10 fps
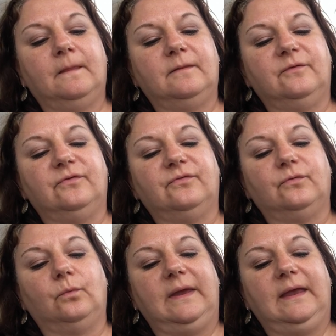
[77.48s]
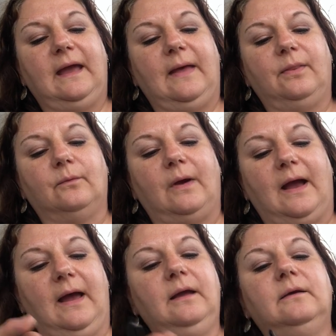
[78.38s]
This is the wing on the
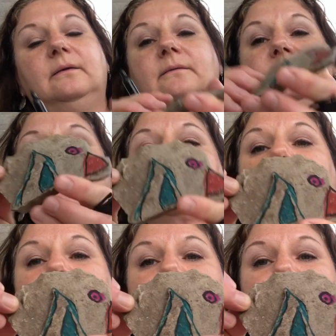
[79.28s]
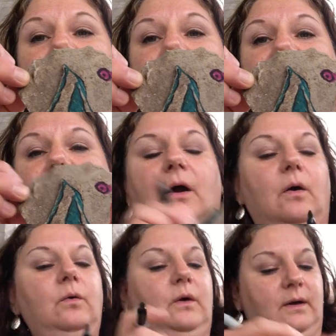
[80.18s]
rock. Here we
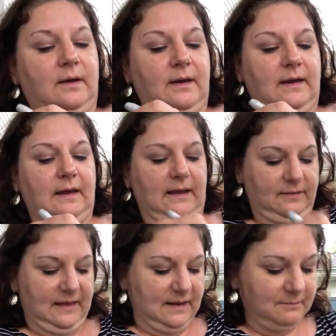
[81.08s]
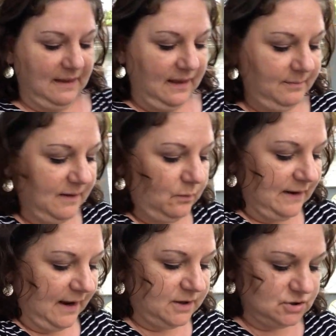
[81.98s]
go. And then maybe what
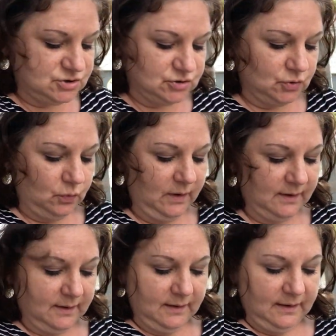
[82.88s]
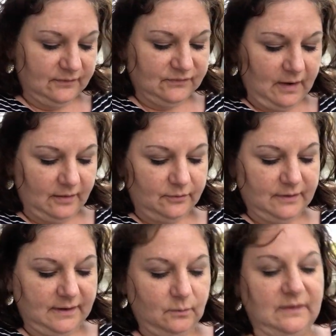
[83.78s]
I could do is color
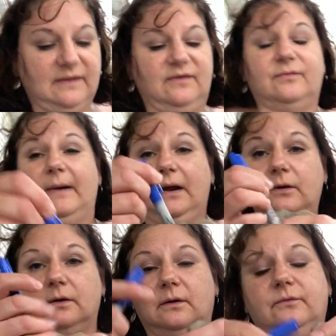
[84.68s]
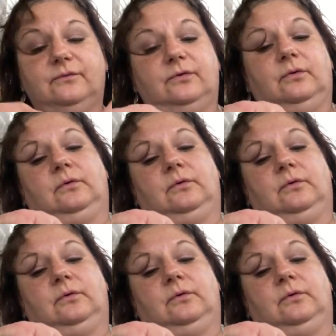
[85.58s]
it in with these markers.